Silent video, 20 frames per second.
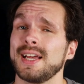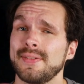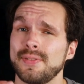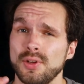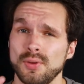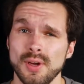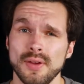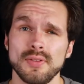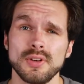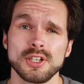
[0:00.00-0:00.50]
Have
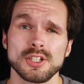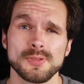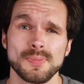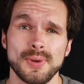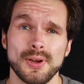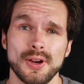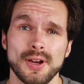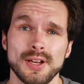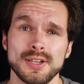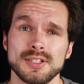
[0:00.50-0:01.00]
you ever
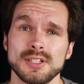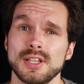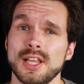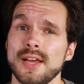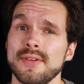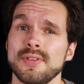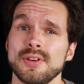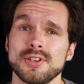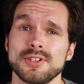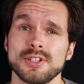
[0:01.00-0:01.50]
experienced
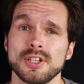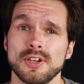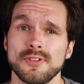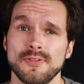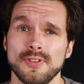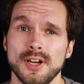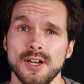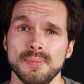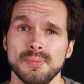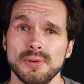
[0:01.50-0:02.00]
lathering
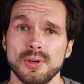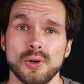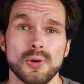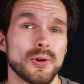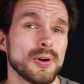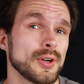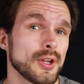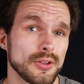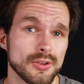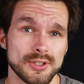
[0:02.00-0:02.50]
yourself up
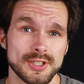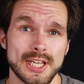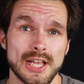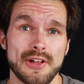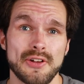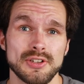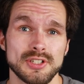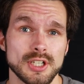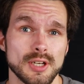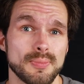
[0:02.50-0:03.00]
or another
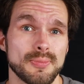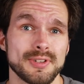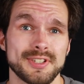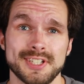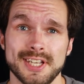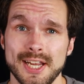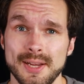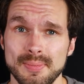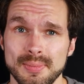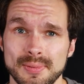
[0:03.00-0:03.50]
talent up
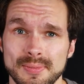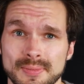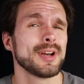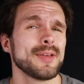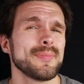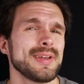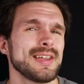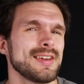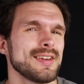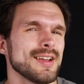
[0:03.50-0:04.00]
with tape?
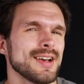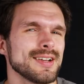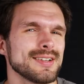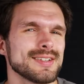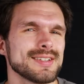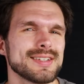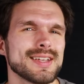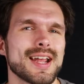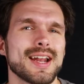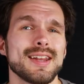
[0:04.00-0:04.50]
But I mean, not
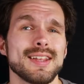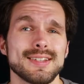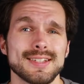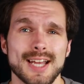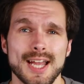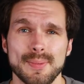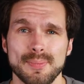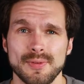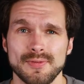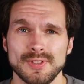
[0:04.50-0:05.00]
just any
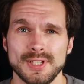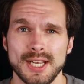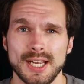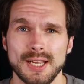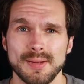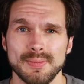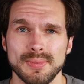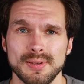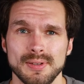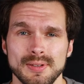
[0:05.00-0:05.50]
type of
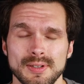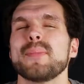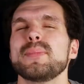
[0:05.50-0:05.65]
tape.